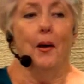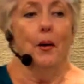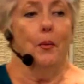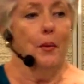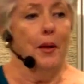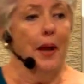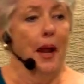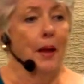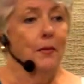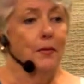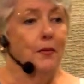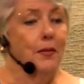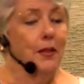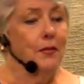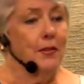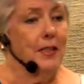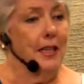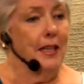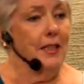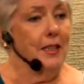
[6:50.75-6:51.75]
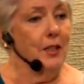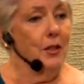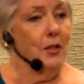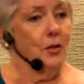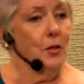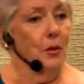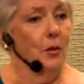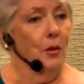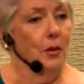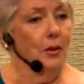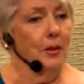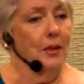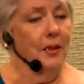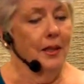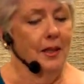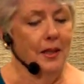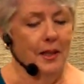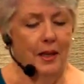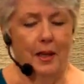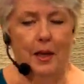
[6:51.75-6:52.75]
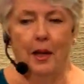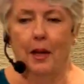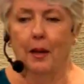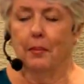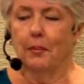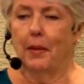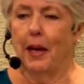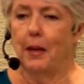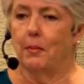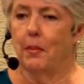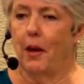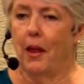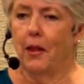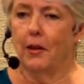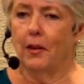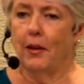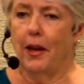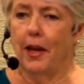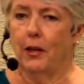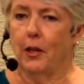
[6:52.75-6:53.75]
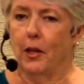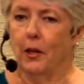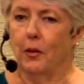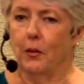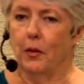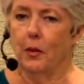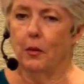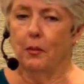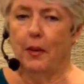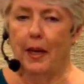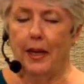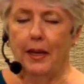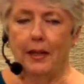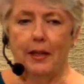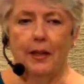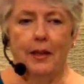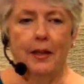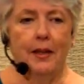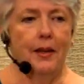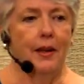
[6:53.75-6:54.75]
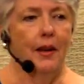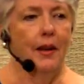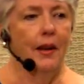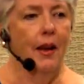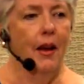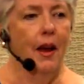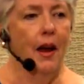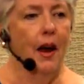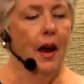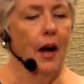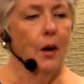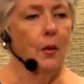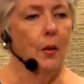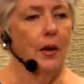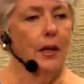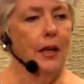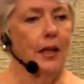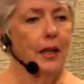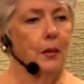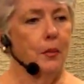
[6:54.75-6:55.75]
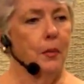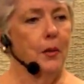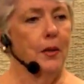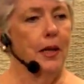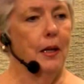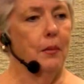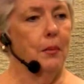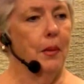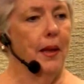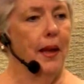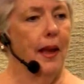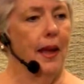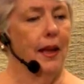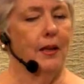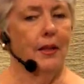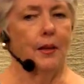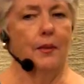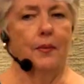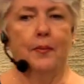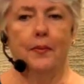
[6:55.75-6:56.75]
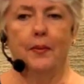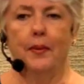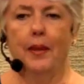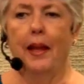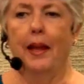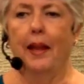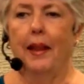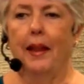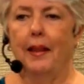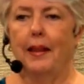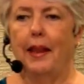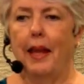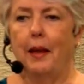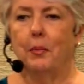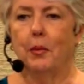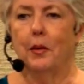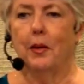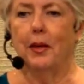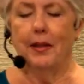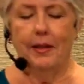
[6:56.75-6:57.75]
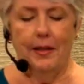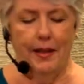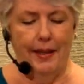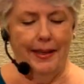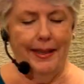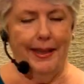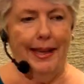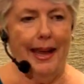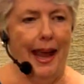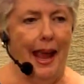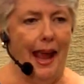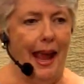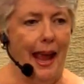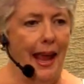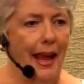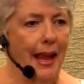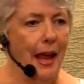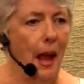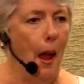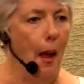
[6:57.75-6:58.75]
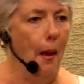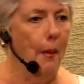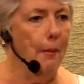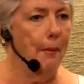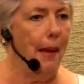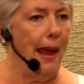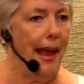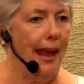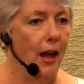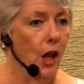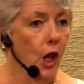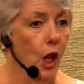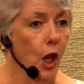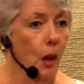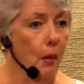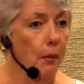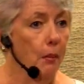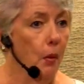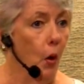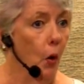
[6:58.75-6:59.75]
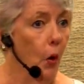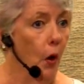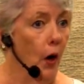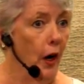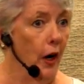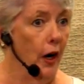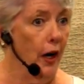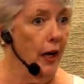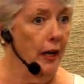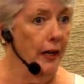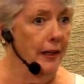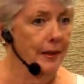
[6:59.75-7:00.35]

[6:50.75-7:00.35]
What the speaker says: When I'm 15 years old, my mother and her roommate are working at a printing plant. They print gay male porn.